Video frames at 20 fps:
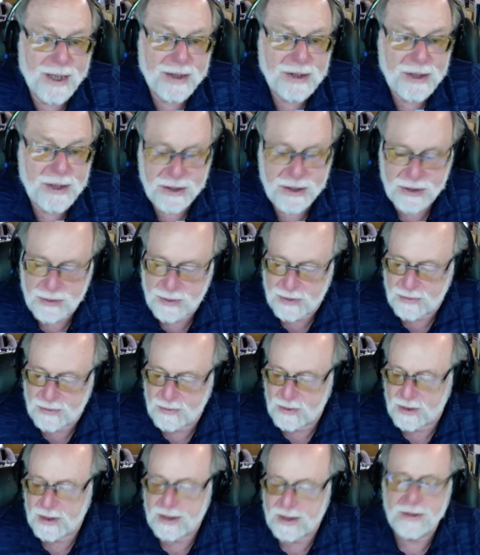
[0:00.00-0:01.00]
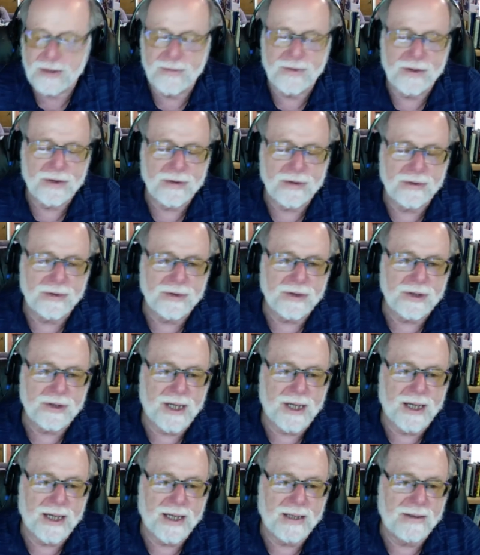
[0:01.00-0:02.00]
resonance with, with
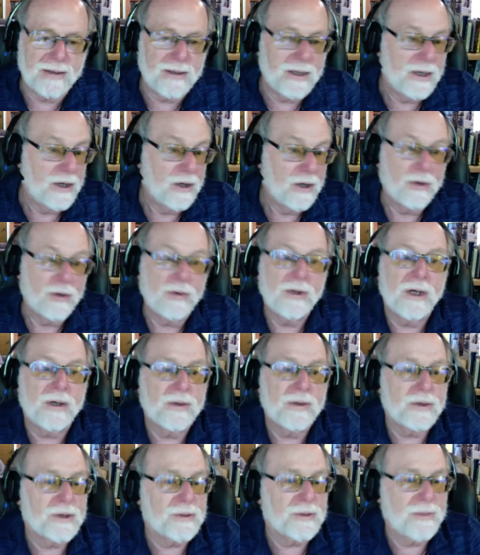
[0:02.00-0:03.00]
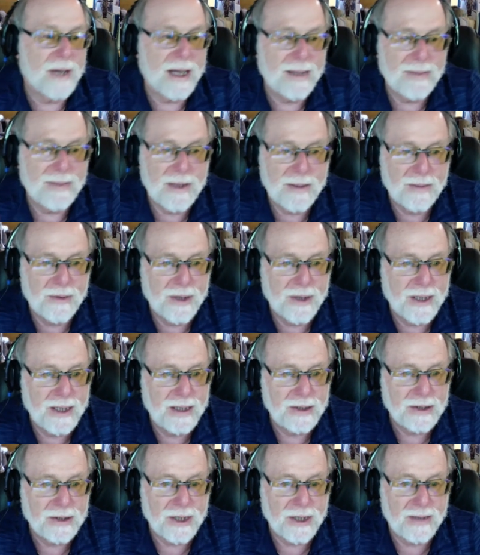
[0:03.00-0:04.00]
individuals, and who knows, maybe
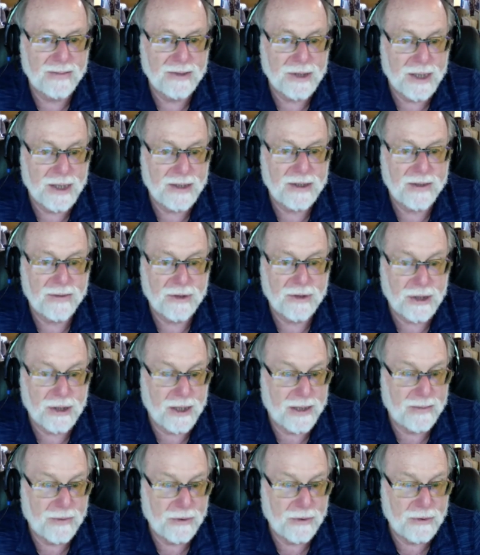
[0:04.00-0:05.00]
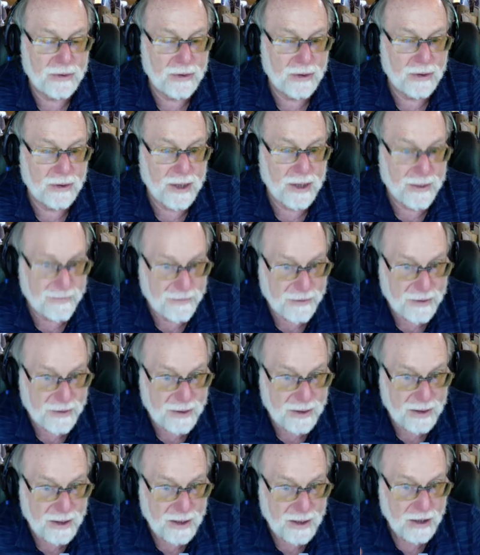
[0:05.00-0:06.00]
bringing some sense of shleimut or
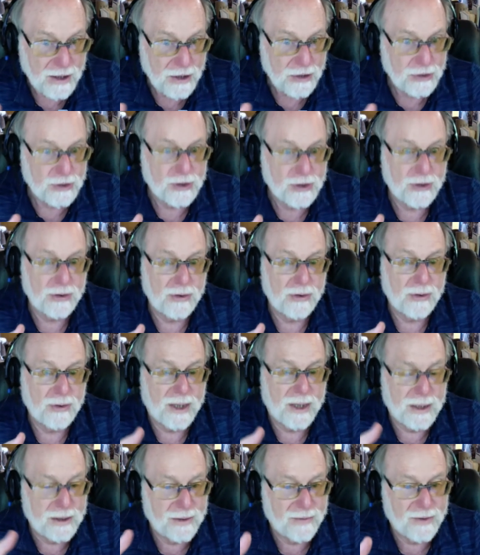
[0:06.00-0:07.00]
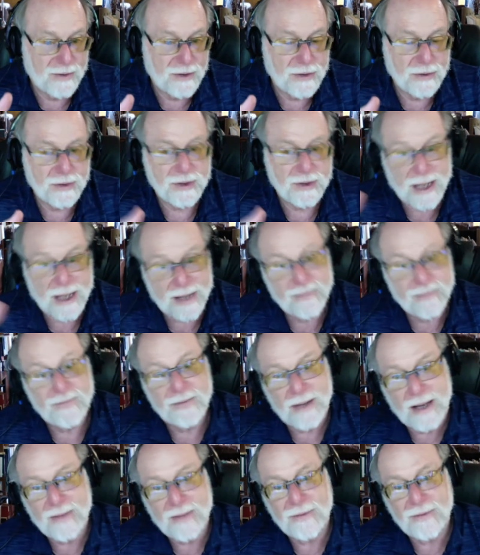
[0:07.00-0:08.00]
comfort to individuals
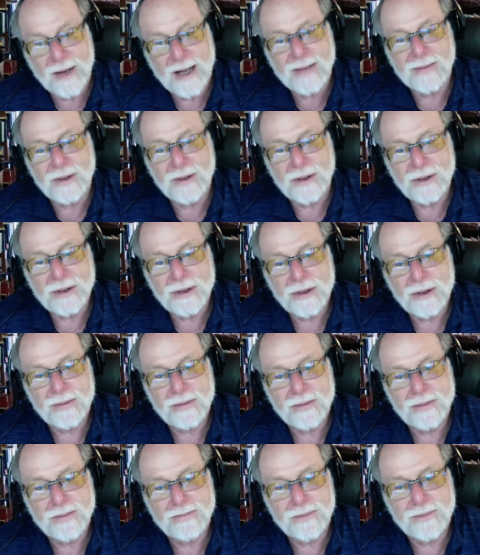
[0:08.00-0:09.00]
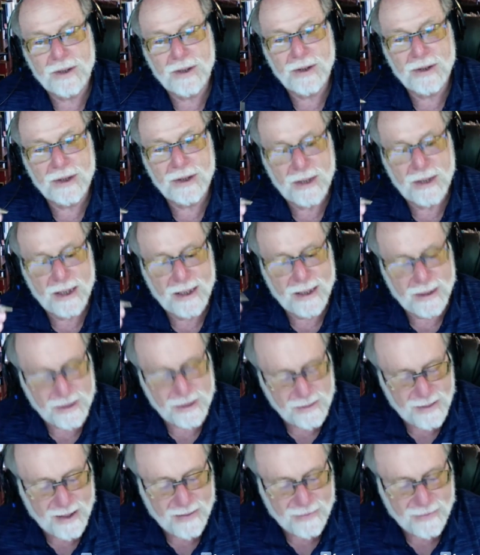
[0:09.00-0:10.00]
and, and families, because it, it
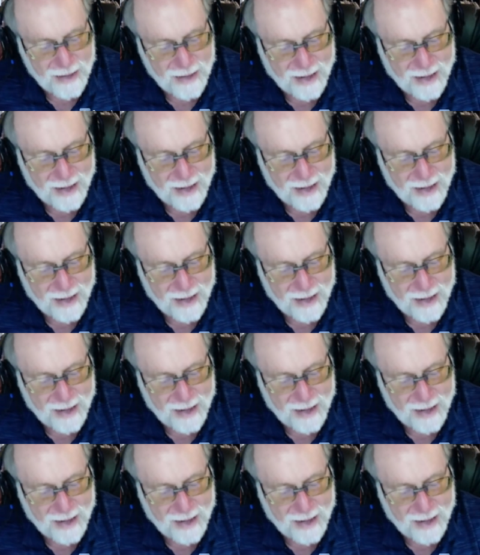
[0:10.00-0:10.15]
is about